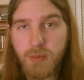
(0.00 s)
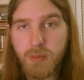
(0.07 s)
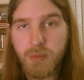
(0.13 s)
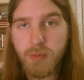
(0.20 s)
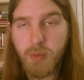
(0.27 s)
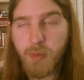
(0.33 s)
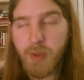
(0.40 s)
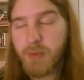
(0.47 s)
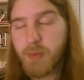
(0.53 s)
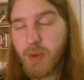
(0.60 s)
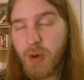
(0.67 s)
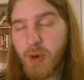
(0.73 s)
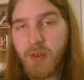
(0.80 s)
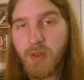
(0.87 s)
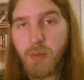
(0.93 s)
The best
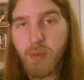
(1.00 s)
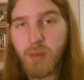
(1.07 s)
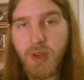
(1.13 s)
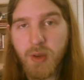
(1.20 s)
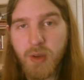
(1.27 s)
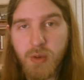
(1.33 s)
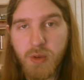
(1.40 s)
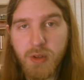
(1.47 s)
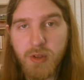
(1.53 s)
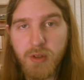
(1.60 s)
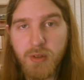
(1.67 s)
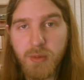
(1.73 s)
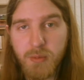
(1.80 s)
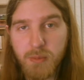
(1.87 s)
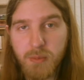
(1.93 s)
part of the
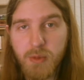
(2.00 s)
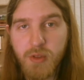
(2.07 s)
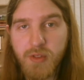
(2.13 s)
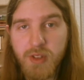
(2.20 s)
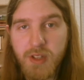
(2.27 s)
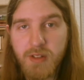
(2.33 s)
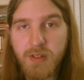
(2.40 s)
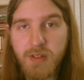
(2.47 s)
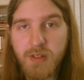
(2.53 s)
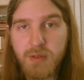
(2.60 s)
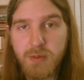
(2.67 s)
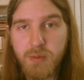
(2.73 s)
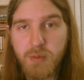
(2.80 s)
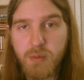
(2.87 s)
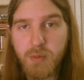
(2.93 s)
prequel movies
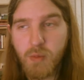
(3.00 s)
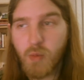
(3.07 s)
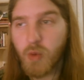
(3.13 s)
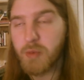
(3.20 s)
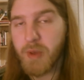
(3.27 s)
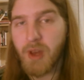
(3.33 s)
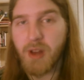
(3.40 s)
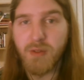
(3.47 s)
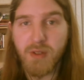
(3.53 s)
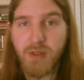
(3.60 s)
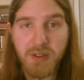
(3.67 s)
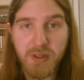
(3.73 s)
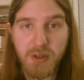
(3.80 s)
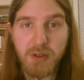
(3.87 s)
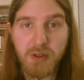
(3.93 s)
was
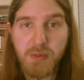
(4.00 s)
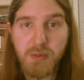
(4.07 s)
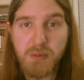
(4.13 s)
Battlefront 2.